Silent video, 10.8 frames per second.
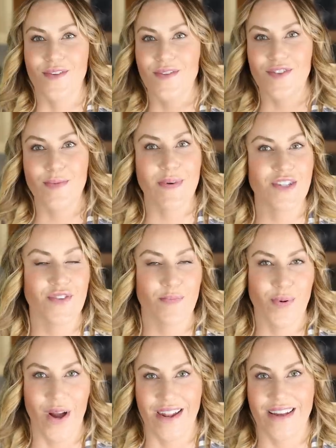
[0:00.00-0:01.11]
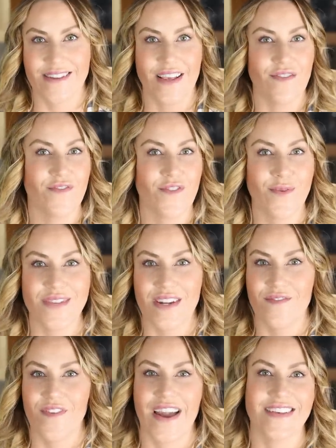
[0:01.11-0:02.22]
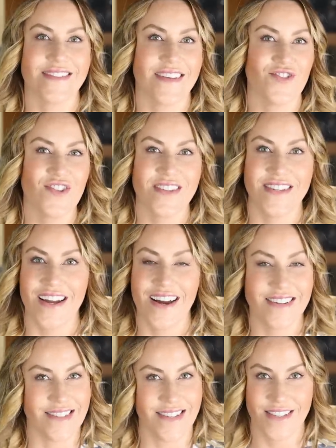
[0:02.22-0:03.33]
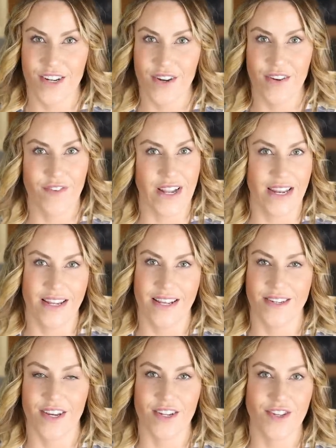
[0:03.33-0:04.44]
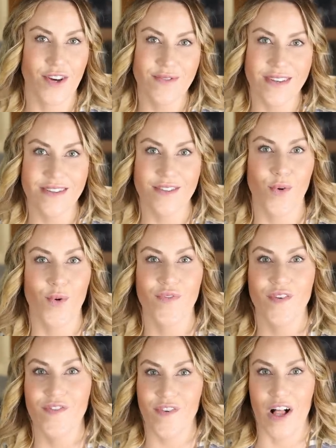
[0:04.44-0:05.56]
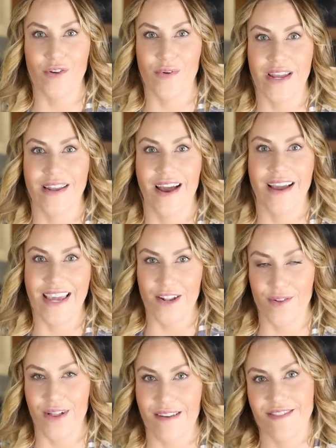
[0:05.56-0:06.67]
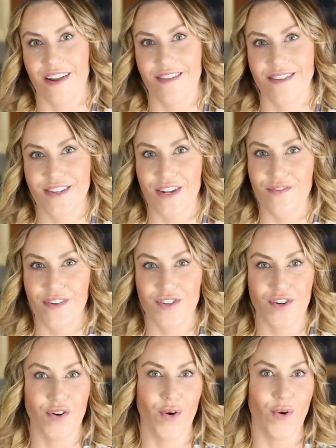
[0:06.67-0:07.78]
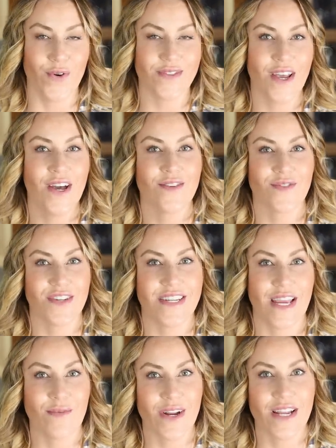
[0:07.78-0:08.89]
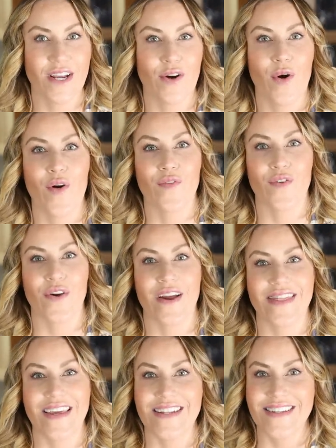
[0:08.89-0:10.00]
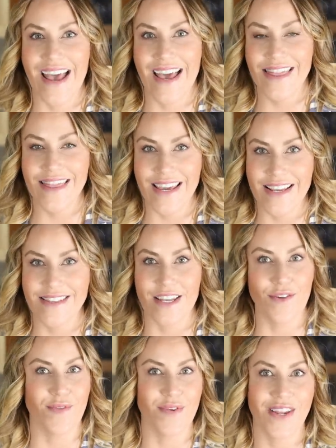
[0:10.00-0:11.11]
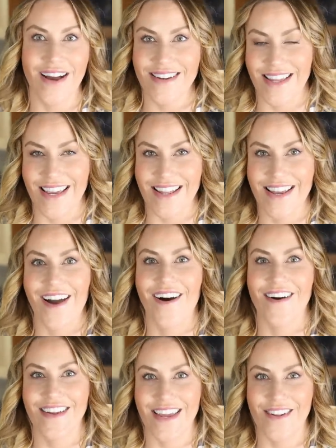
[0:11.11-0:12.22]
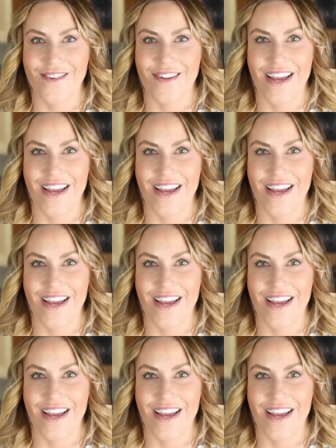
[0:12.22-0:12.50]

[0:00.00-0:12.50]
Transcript: So there's a bunch of products and foods and advice that's just not necessary for getting into ketosis or for following a keto lifestyle that's gonna fit your goals. So today we're gonna go over the 10 things that you do not need on a keto